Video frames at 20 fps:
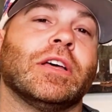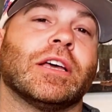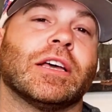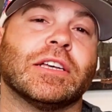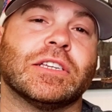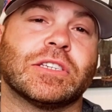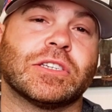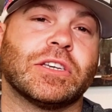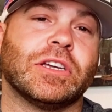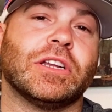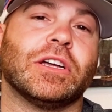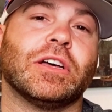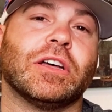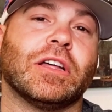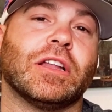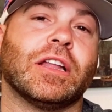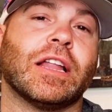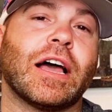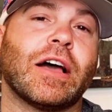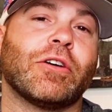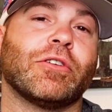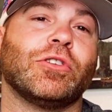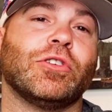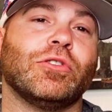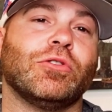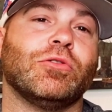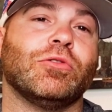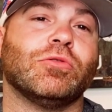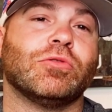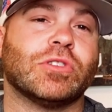because it's going to allow
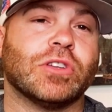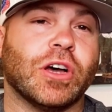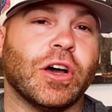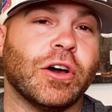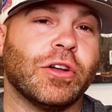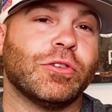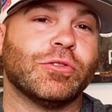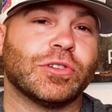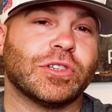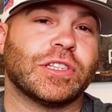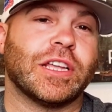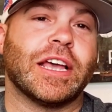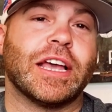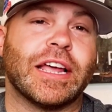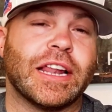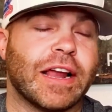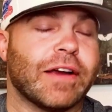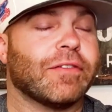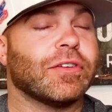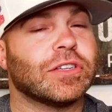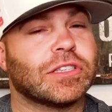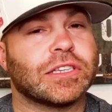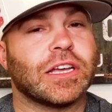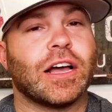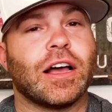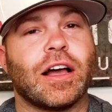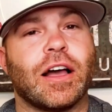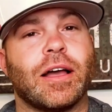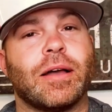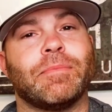you to understand every
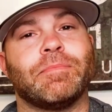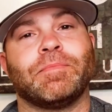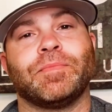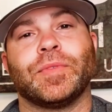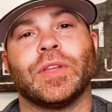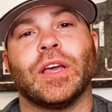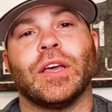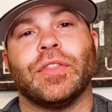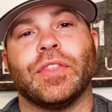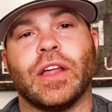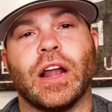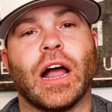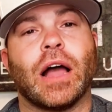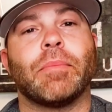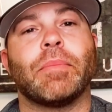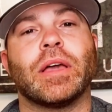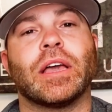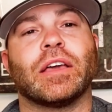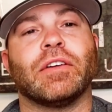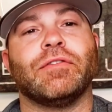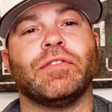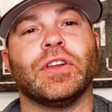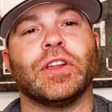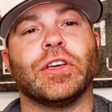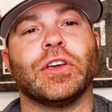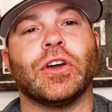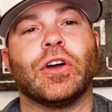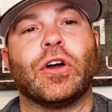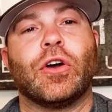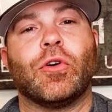time that I make a
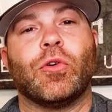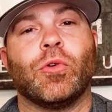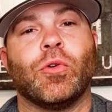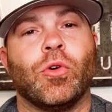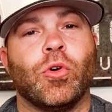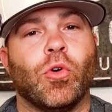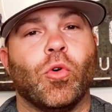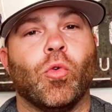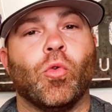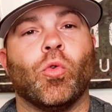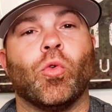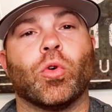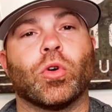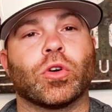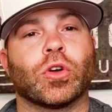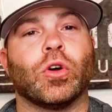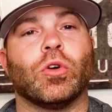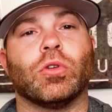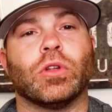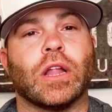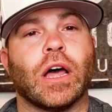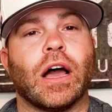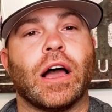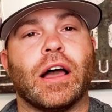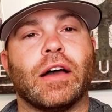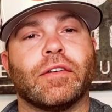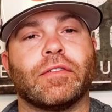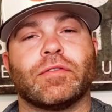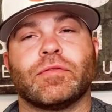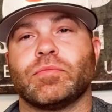video or go
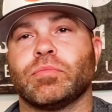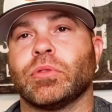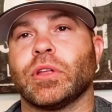live.